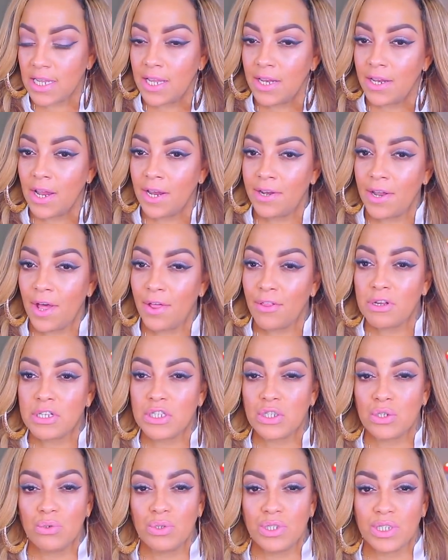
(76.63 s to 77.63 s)
in another
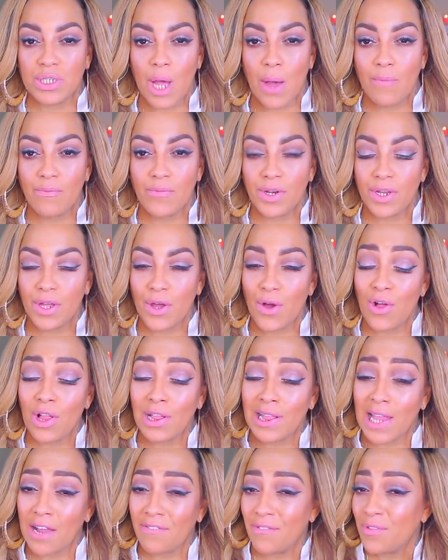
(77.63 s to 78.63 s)
soon to come
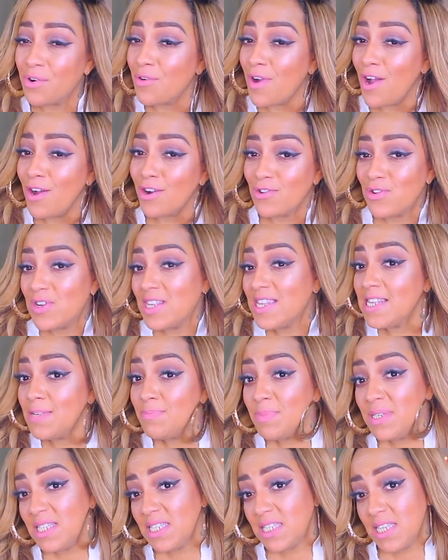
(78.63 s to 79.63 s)
video like for around
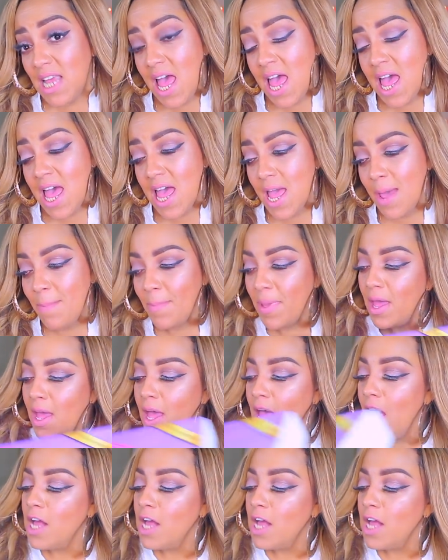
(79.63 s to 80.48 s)
Christmas time